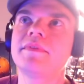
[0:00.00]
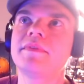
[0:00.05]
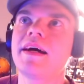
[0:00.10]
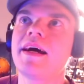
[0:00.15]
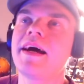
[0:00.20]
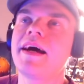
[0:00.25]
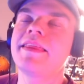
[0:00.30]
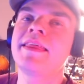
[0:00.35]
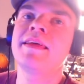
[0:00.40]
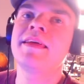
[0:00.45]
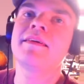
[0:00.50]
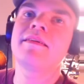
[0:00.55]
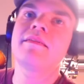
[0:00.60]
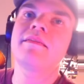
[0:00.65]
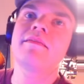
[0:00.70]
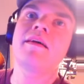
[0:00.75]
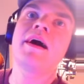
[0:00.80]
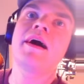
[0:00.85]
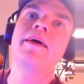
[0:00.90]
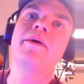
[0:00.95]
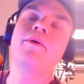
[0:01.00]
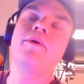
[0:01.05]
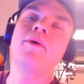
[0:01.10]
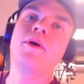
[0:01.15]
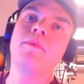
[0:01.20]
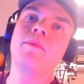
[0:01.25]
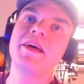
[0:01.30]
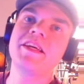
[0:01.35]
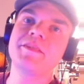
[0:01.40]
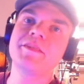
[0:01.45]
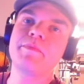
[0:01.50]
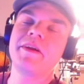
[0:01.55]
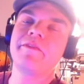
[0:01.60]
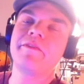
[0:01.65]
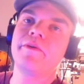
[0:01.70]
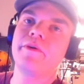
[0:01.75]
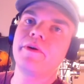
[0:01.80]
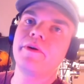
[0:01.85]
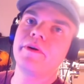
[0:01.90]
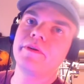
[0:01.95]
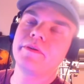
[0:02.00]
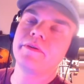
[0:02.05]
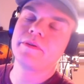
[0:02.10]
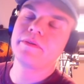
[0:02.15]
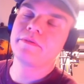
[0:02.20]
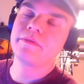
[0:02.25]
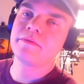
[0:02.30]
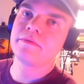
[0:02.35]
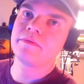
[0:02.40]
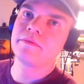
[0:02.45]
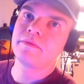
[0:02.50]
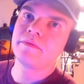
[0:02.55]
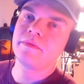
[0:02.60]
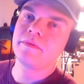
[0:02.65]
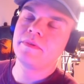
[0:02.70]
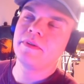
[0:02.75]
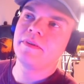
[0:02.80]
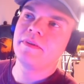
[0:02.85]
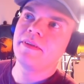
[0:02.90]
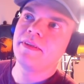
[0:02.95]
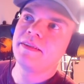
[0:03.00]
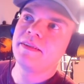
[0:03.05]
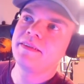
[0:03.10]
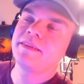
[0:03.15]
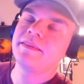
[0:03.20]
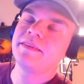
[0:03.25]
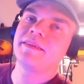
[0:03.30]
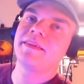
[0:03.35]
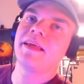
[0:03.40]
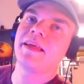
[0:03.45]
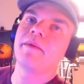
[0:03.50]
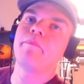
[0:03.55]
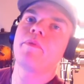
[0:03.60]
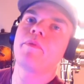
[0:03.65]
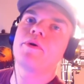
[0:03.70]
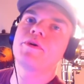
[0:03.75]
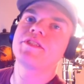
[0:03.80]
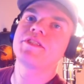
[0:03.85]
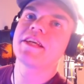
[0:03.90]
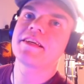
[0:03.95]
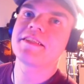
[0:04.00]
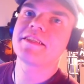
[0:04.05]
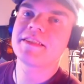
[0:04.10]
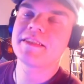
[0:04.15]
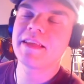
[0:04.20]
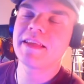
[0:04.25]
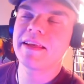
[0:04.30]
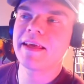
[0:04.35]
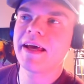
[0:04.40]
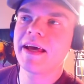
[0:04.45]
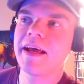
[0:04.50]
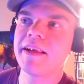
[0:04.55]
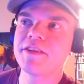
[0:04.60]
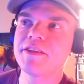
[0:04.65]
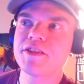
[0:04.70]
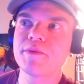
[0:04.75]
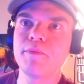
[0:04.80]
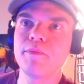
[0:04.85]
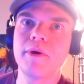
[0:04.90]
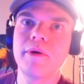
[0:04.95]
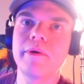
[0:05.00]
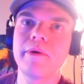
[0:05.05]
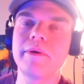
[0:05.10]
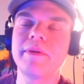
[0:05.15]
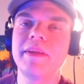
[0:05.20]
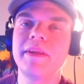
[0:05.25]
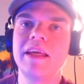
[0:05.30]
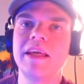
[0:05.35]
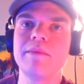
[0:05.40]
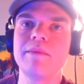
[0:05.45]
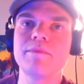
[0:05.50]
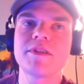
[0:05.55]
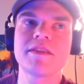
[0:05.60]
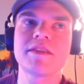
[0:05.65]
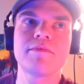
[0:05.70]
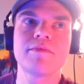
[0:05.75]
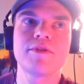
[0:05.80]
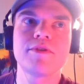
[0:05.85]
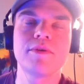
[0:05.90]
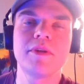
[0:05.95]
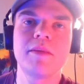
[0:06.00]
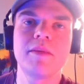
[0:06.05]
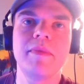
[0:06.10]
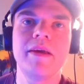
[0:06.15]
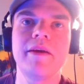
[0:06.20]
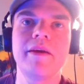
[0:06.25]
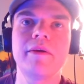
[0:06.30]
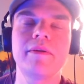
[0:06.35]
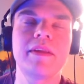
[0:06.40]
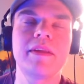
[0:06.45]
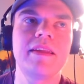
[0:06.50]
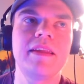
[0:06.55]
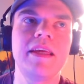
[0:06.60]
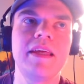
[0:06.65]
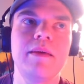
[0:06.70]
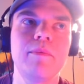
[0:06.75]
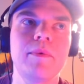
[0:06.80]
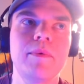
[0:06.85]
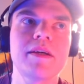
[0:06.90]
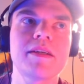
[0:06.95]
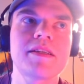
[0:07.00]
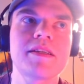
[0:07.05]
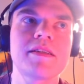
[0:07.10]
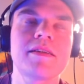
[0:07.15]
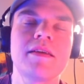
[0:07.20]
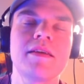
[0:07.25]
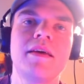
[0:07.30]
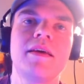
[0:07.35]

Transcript: I think I always preferred the projects that had smaller teams. So the bigger the team was,